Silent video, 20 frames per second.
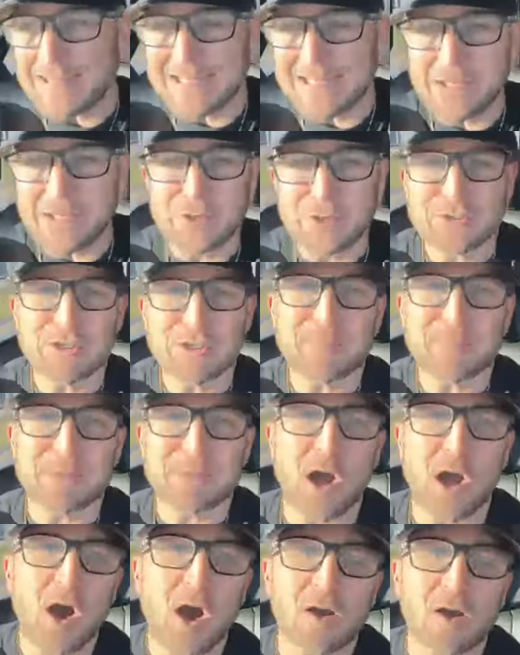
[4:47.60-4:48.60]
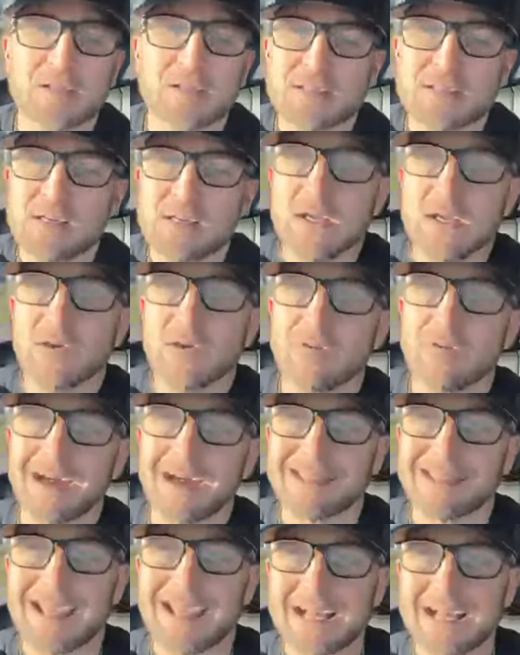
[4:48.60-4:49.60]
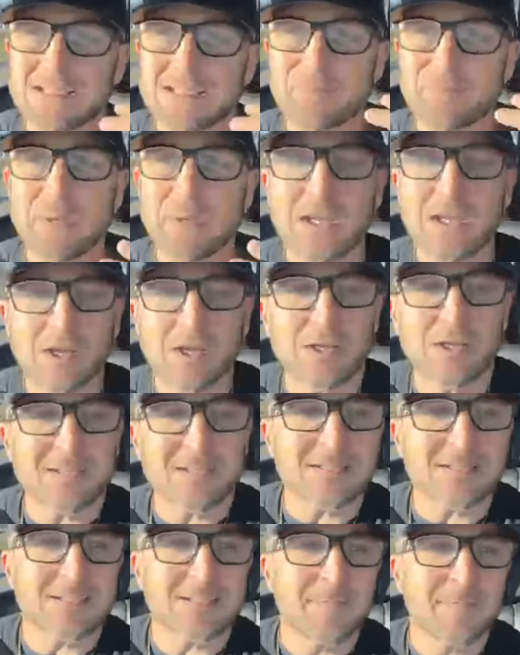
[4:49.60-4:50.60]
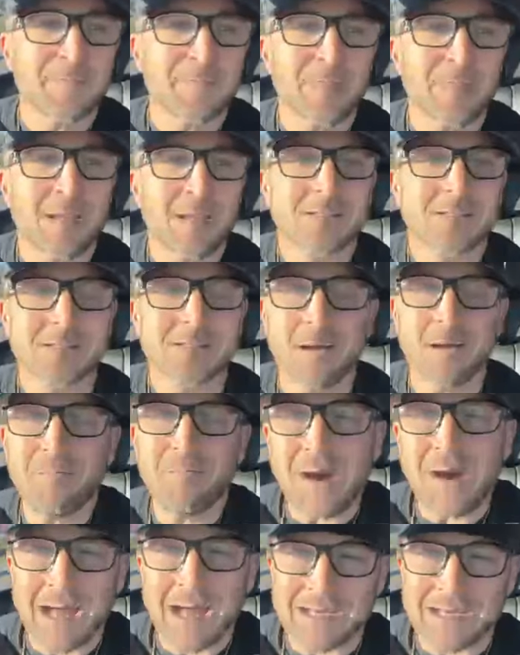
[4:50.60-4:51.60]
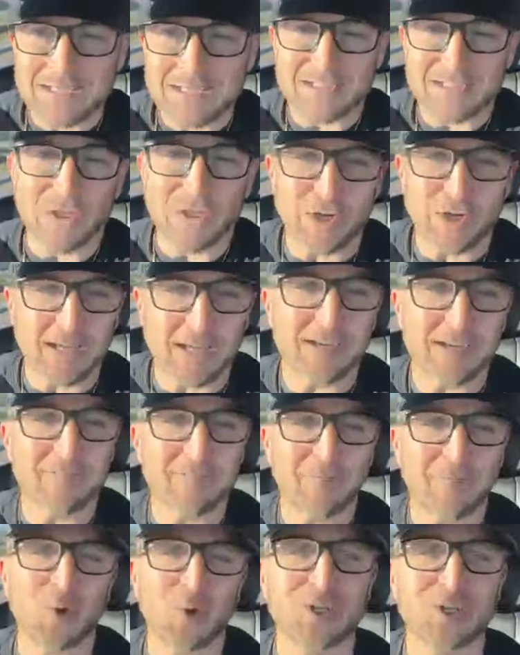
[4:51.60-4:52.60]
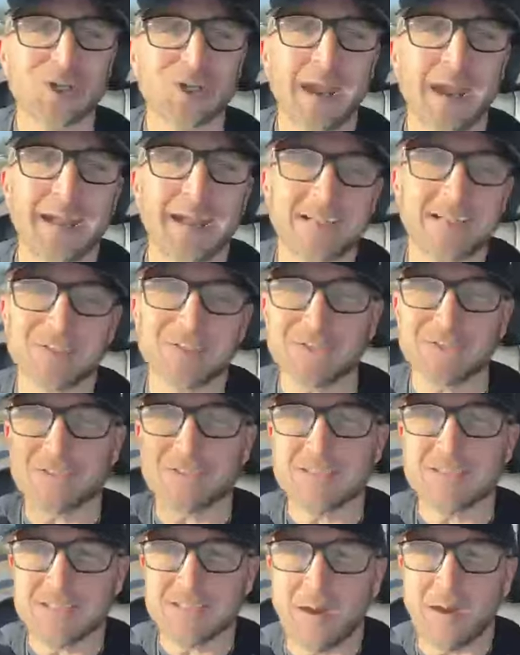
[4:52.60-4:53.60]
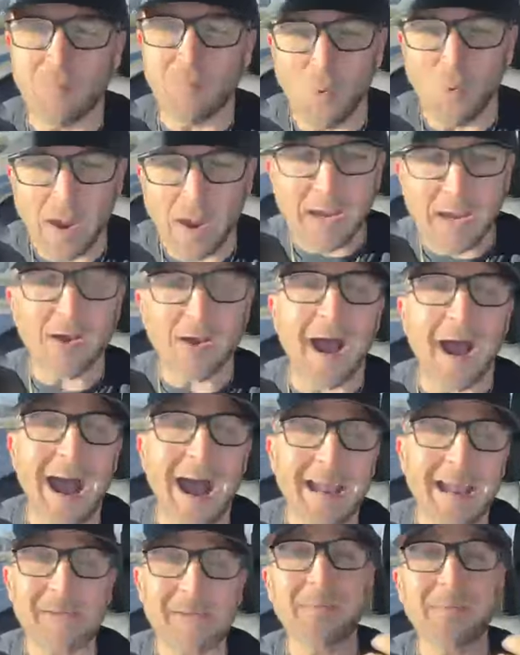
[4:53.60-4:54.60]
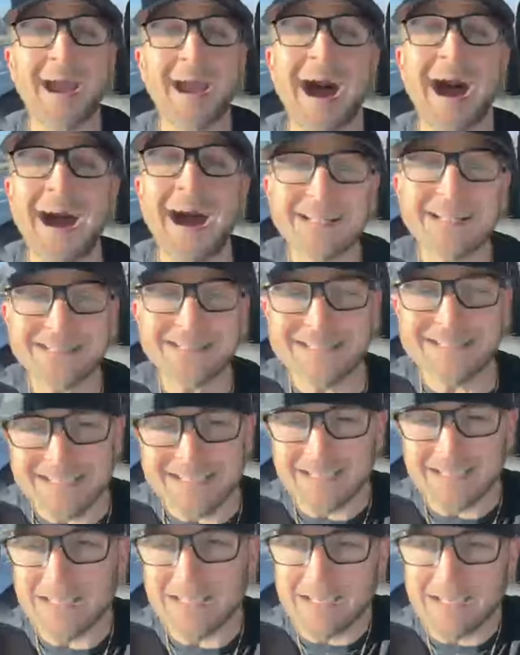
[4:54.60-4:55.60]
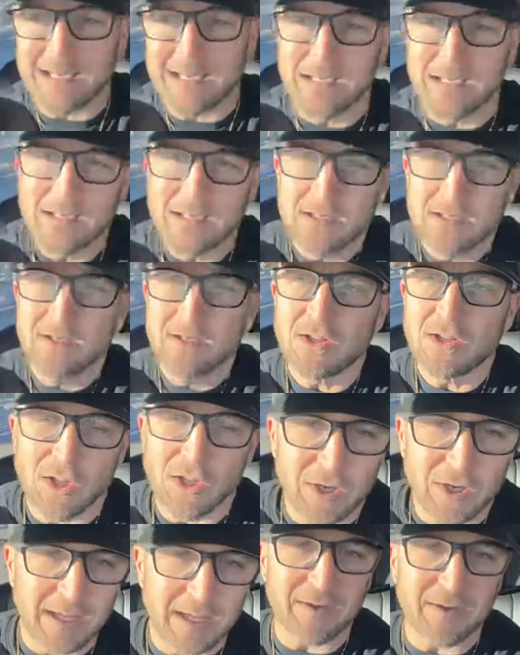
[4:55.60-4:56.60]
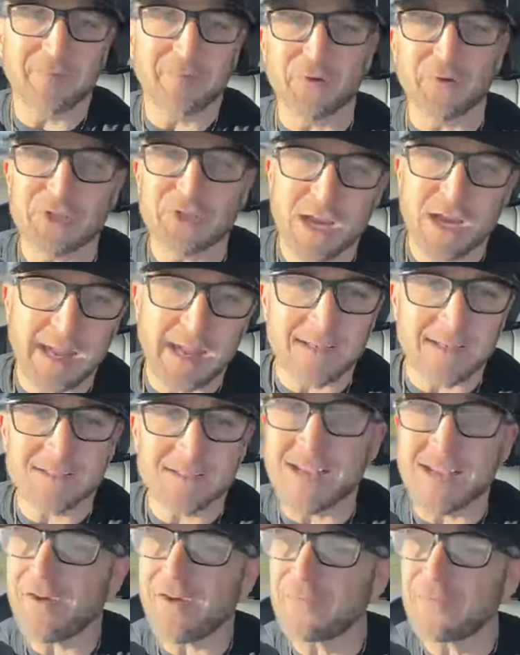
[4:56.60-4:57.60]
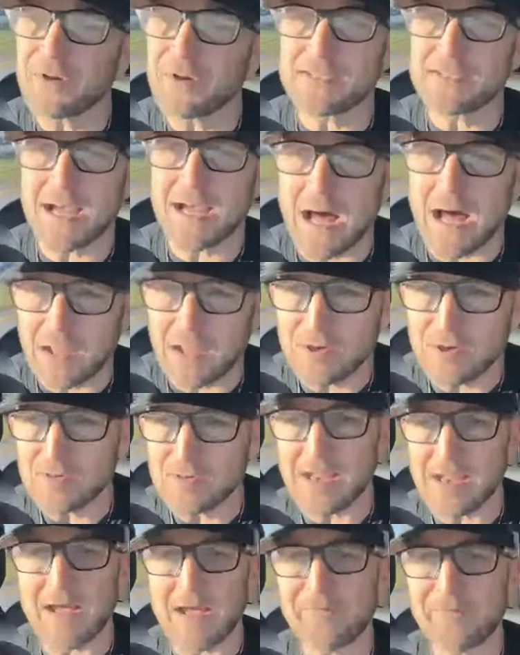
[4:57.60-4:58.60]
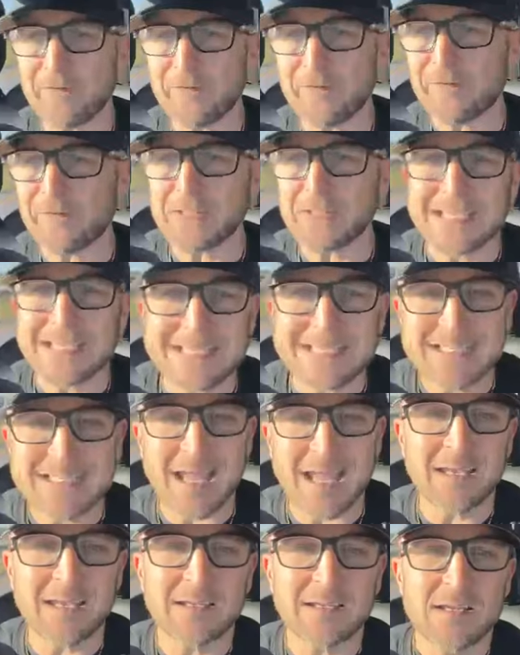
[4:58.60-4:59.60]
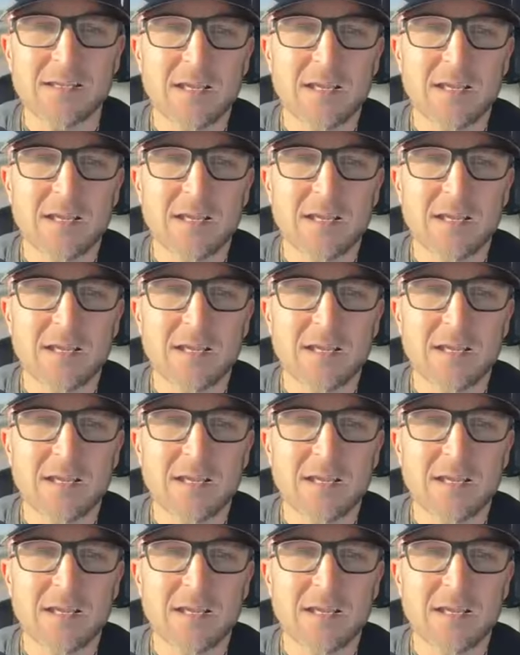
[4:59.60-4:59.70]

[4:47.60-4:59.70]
leadership talks, right? That's because somebody's looking for change somewhere. I am constantly looking for change. Not for a dollar, not for 50 cents,